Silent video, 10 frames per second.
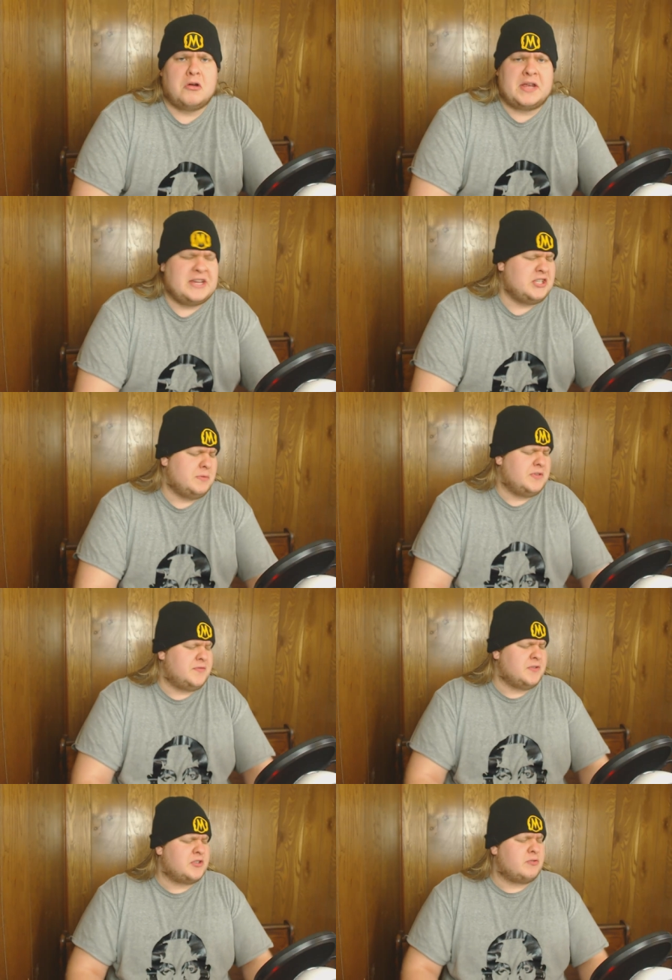Okay, so his
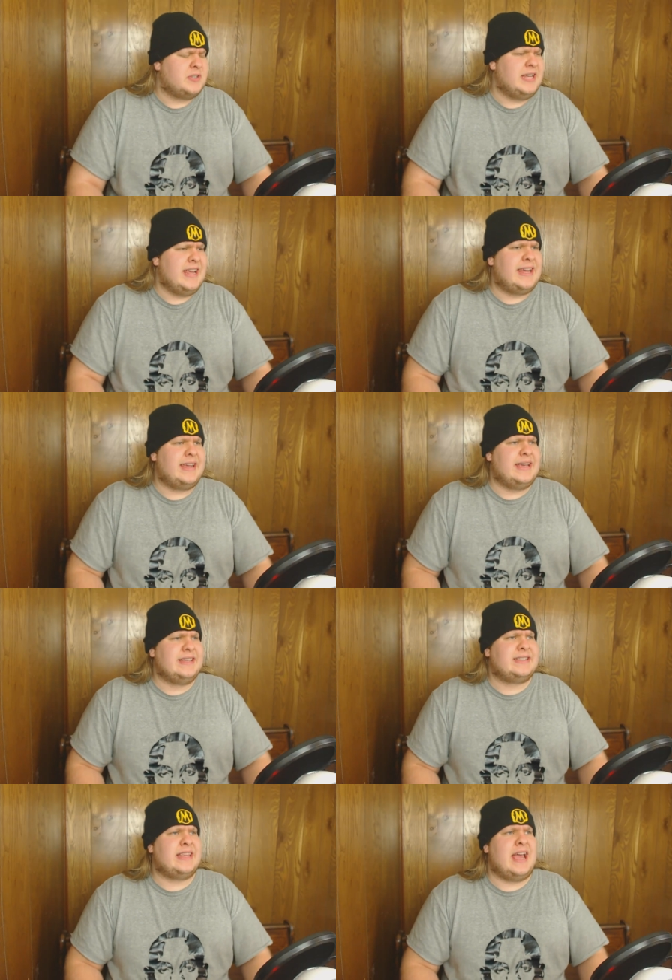first critique
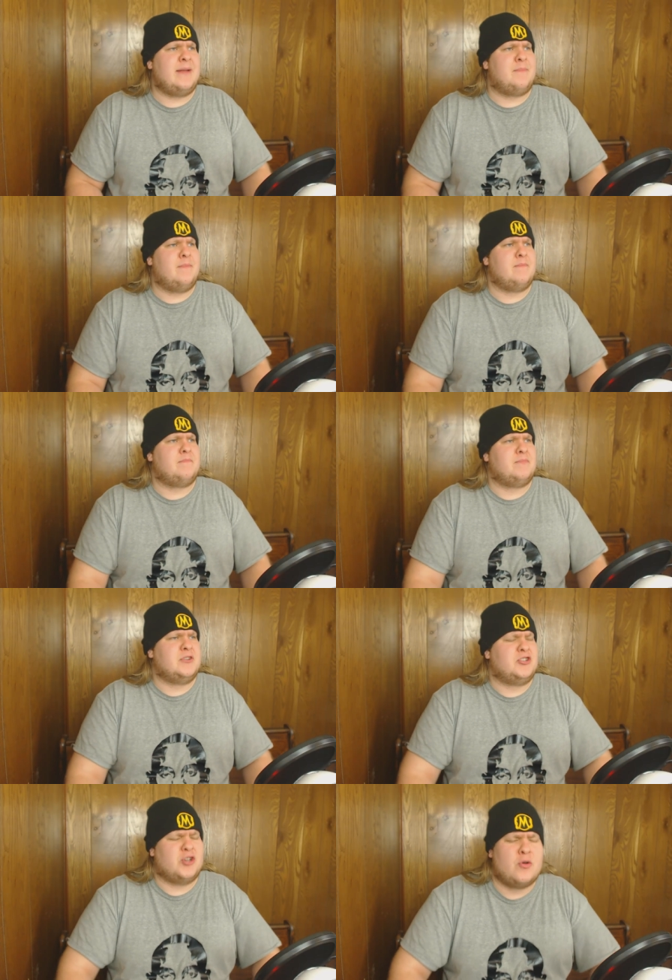is that
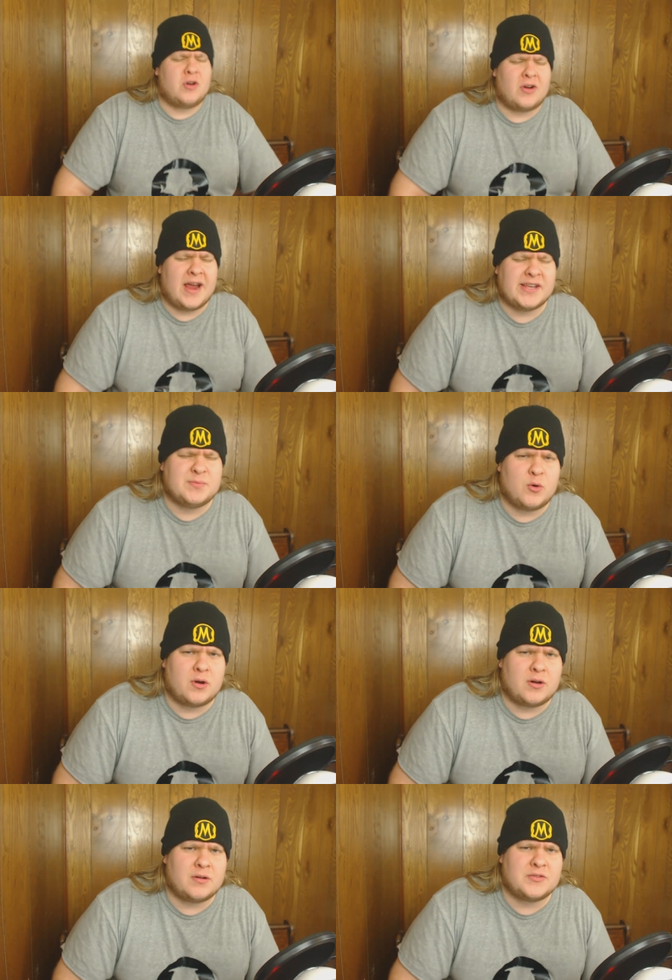the Joker has
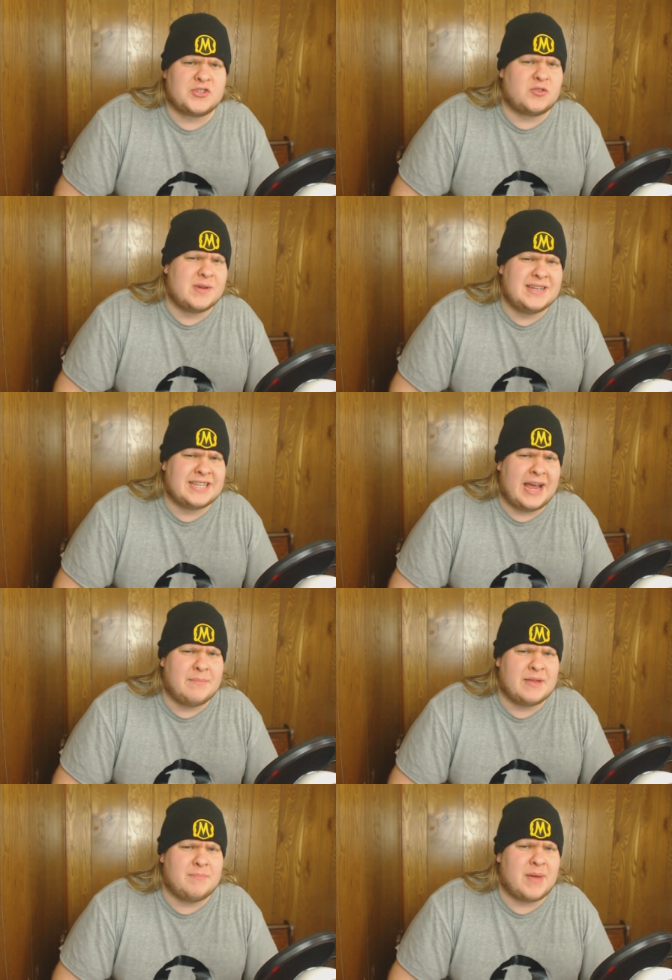more screen
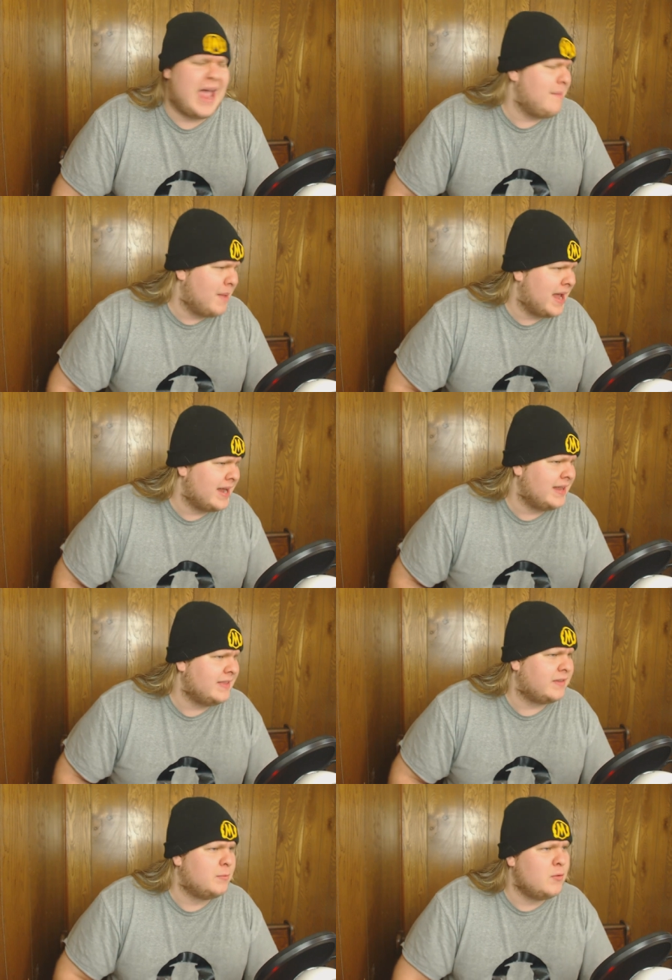time than Batman
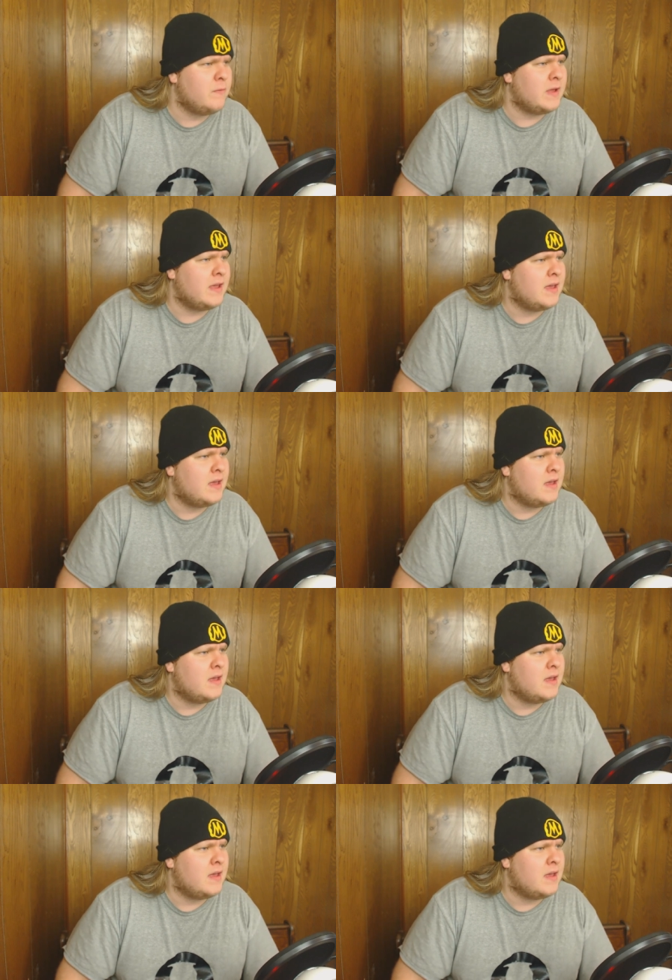in this movie.